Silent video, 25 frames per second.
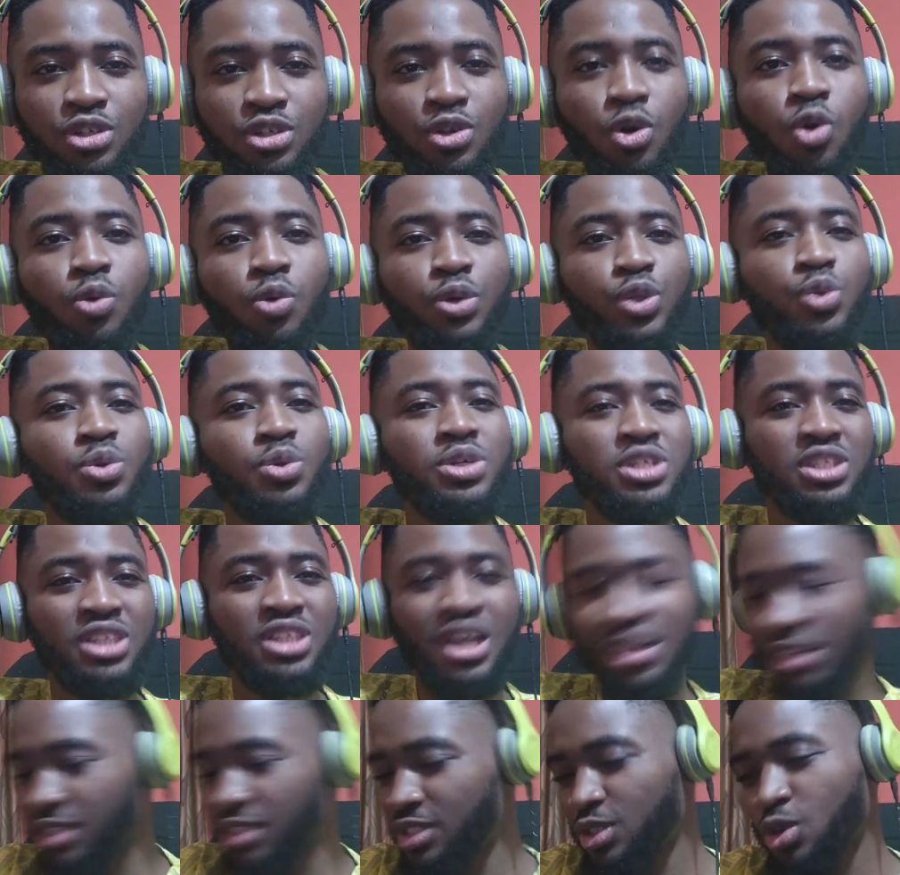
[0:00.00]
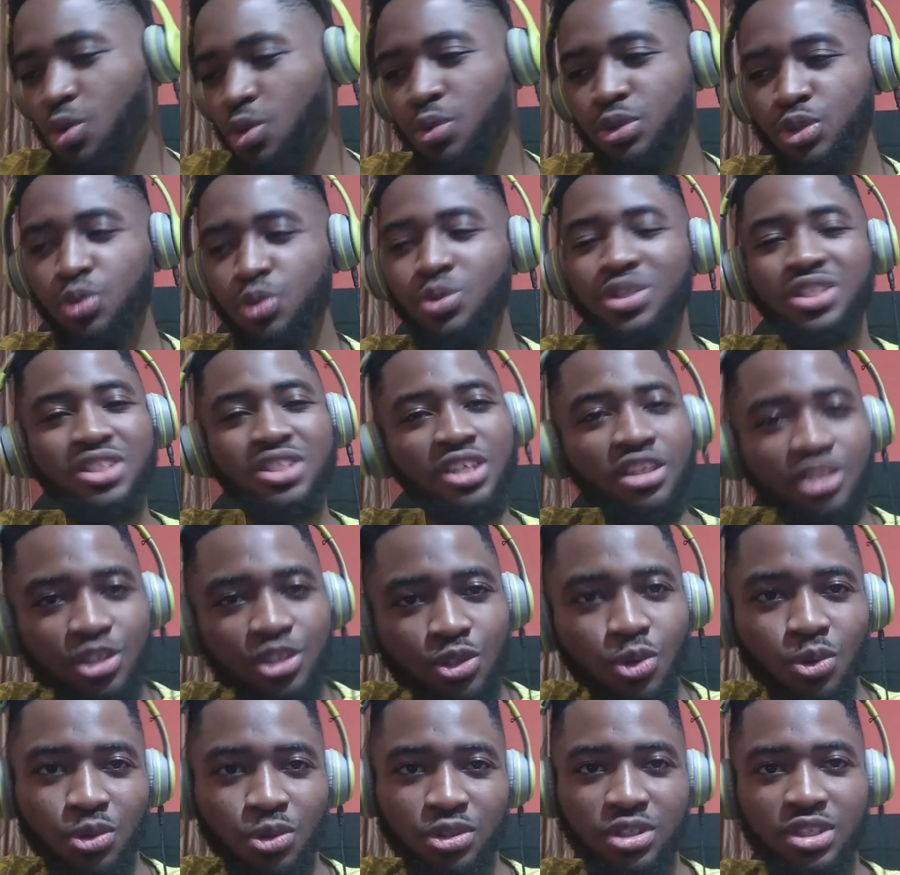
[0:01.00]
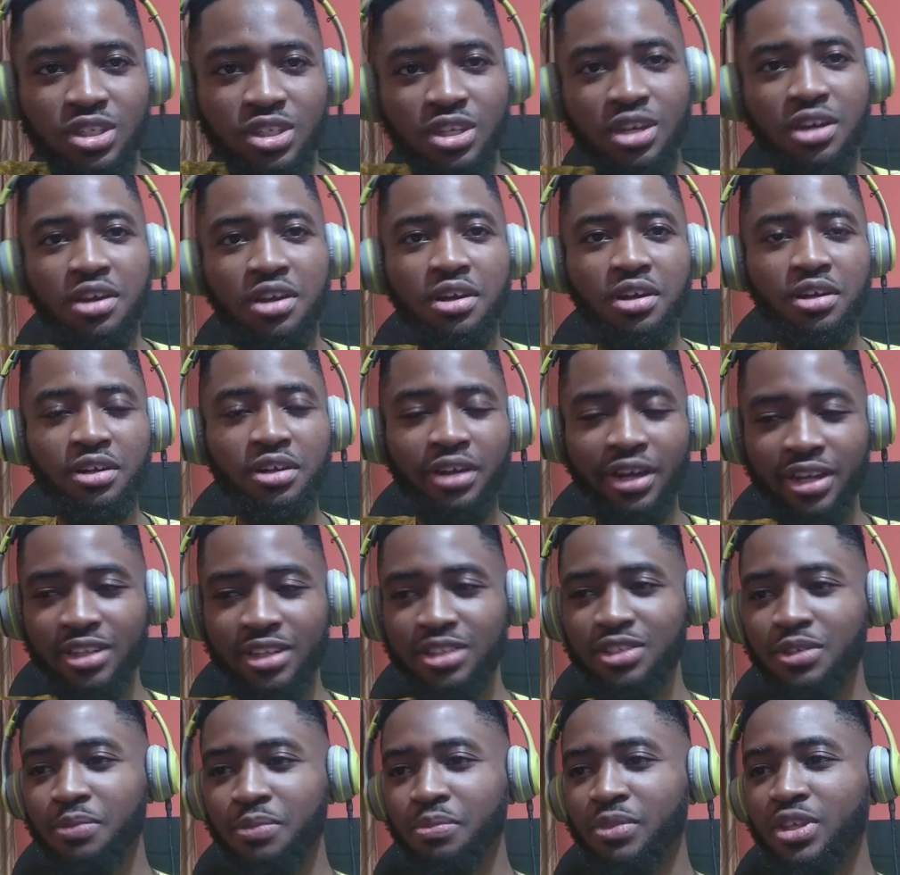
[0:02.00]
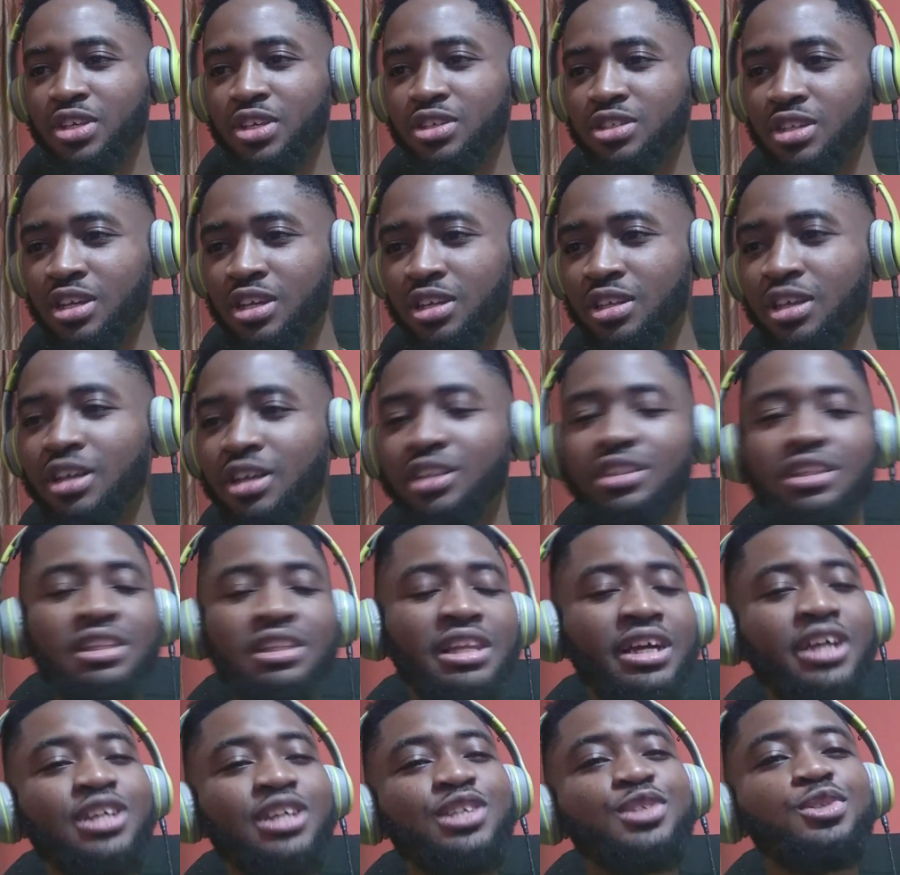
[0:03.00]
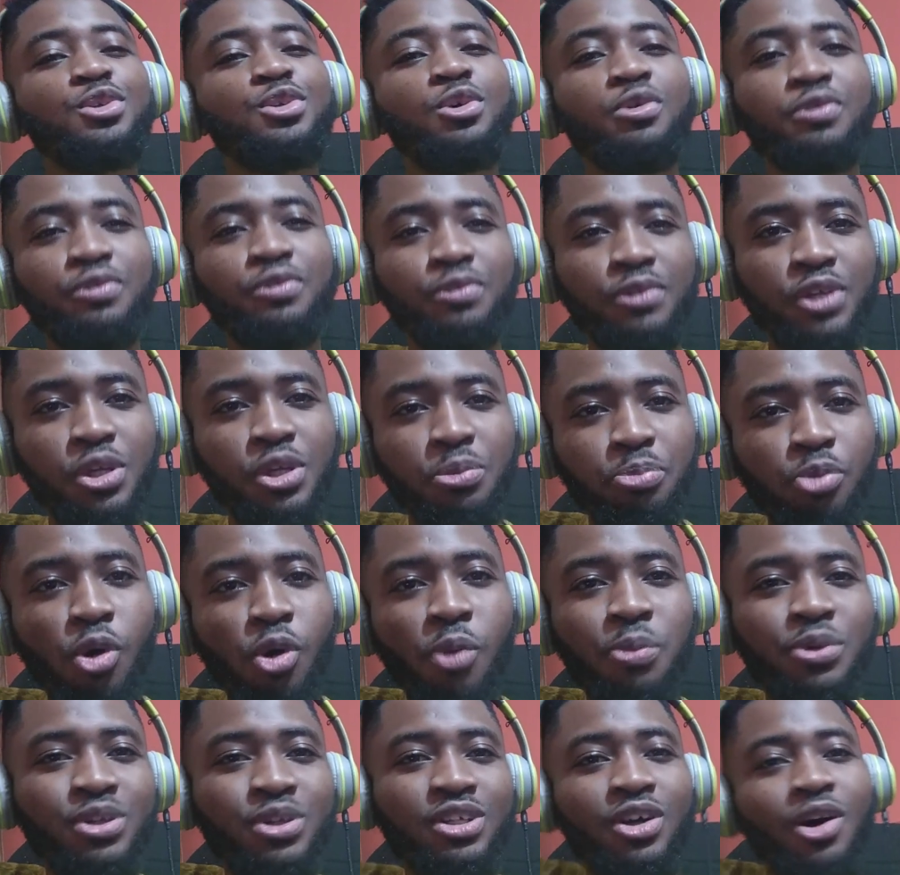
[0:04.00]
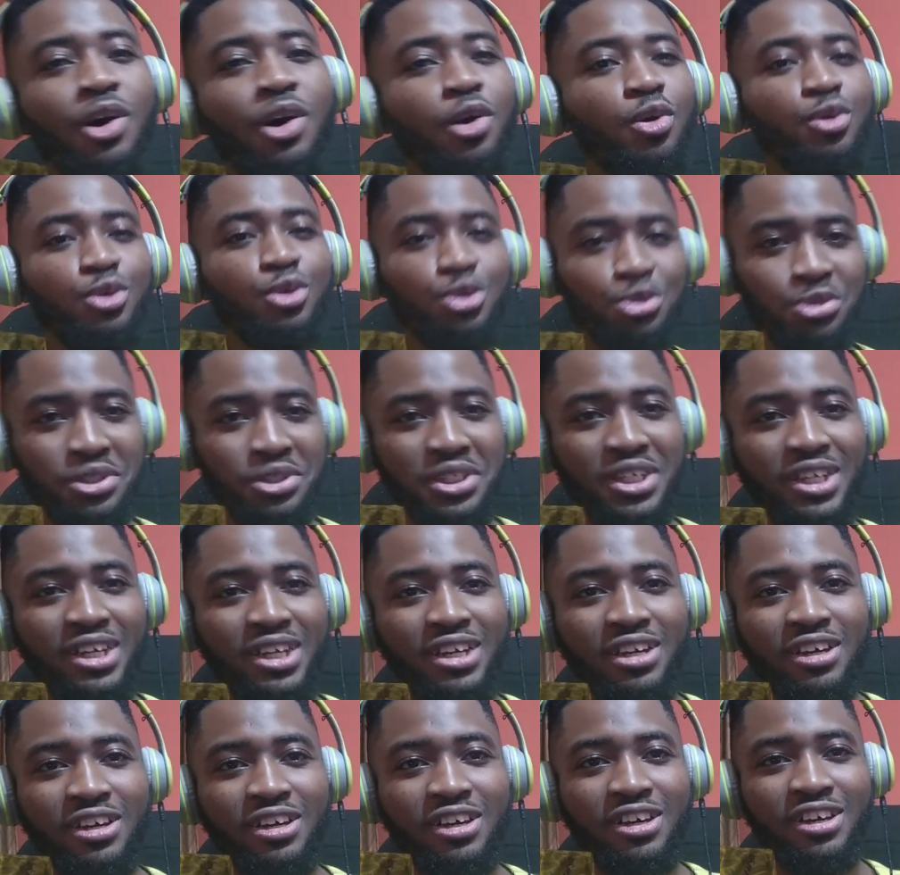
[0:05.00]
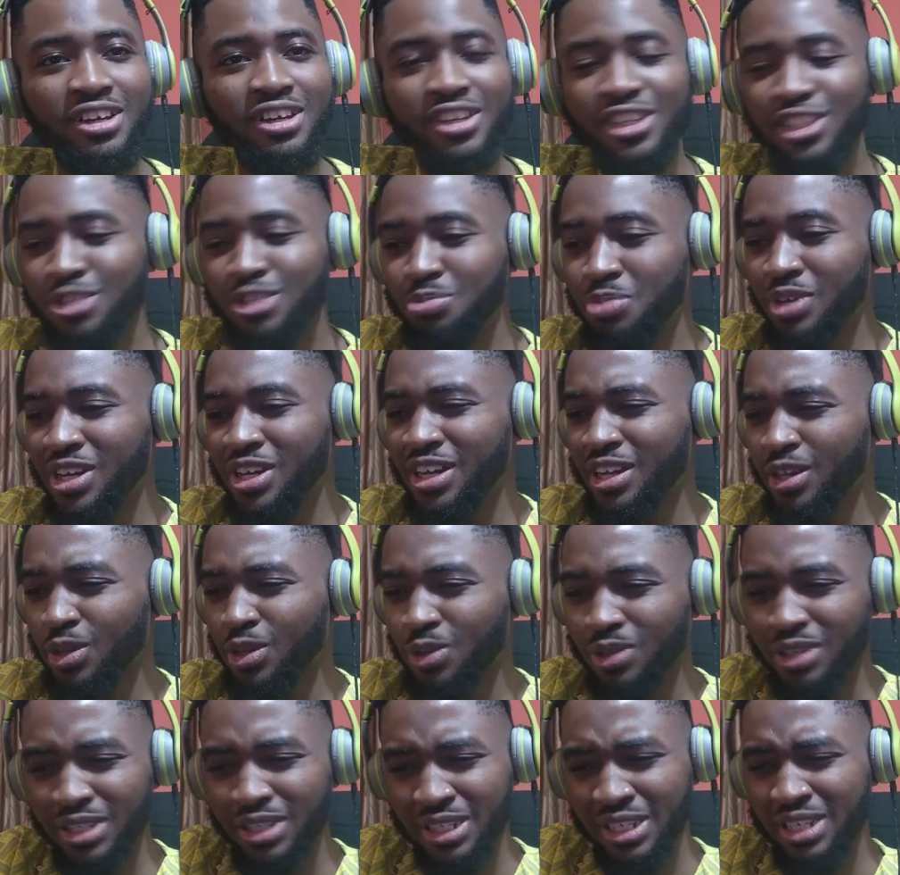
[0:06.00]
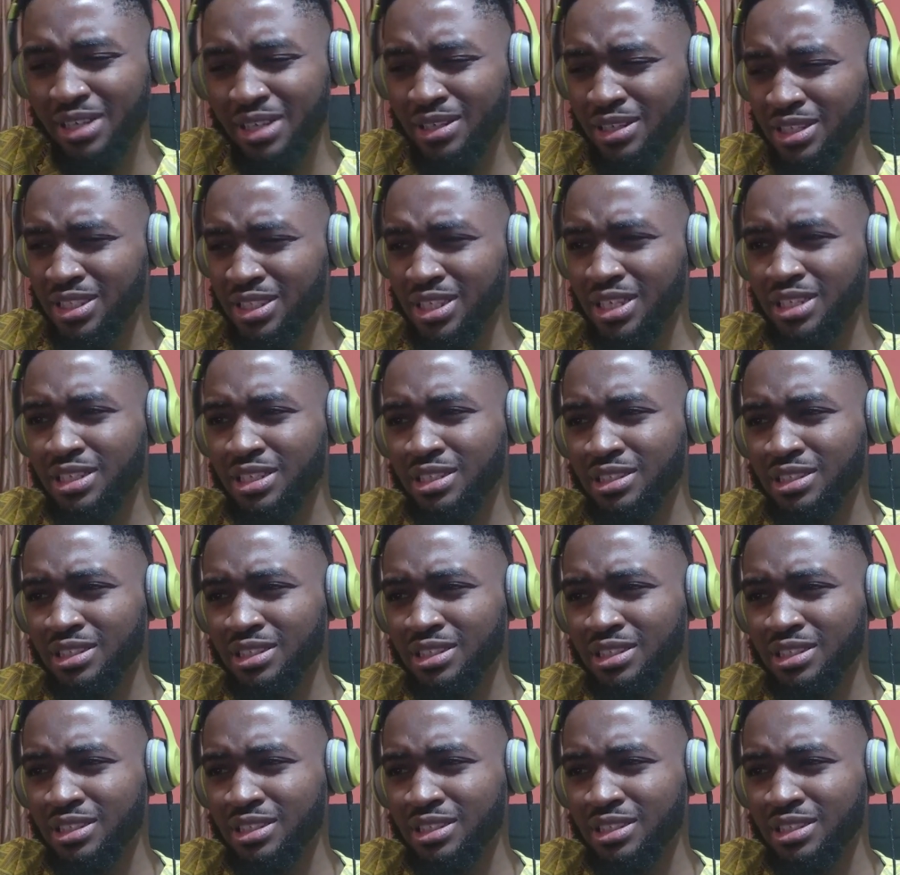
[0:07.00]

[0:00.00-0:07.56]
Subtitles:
All we do is dance. All we do is sing songs, right? So the legacy of hip hop in our country is bigger than your let's